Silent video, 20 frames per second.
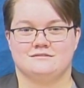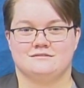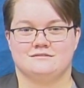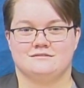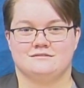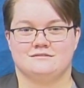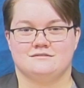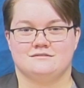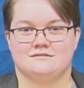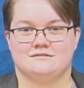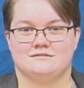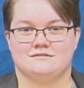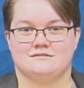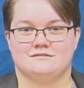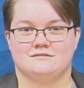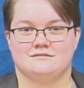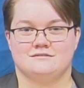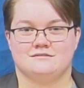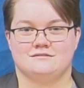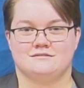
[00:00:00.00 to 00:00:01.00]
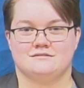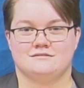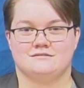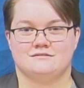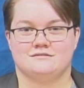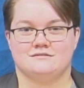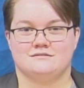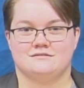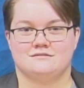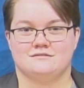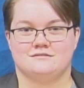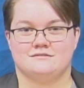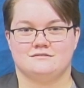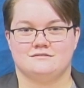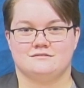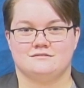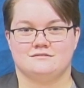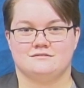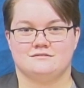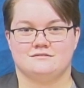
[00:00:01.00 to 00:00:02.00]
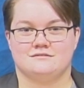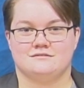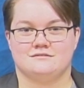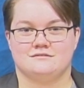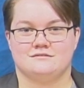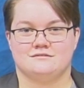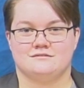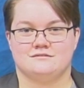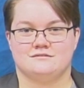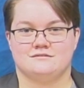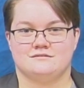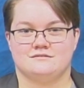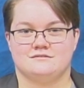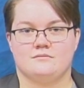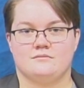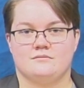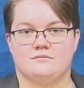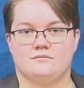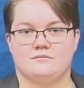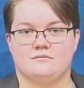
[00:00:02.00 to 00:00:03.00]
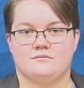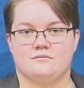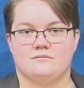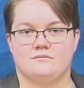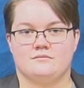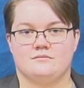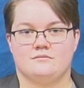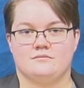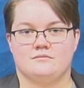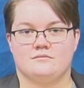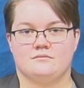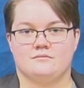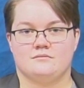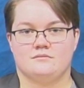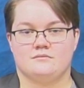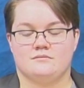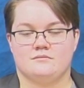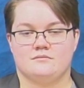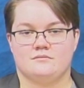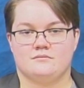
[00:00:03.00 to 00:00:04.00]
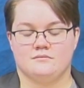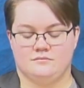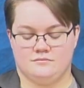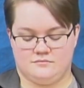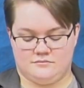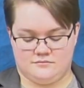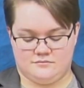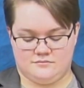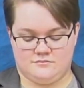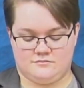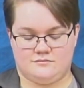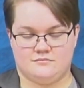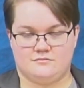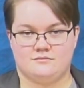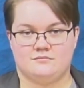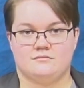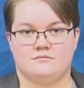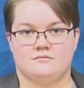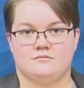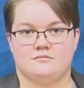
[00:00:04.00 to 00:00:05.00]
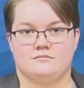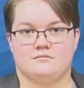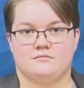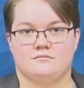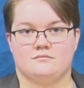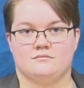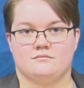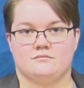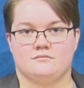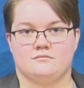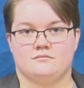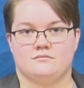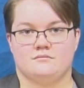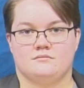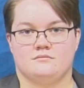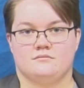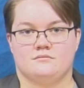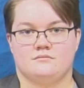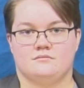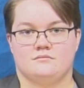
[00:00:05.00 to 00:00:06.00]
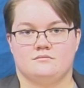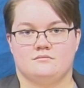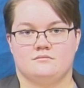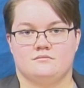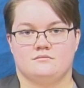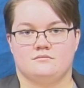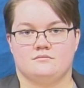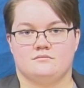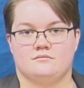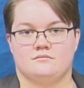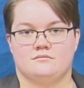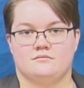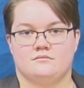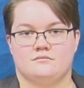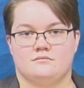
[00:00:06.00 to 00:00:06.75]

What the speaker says: (silent)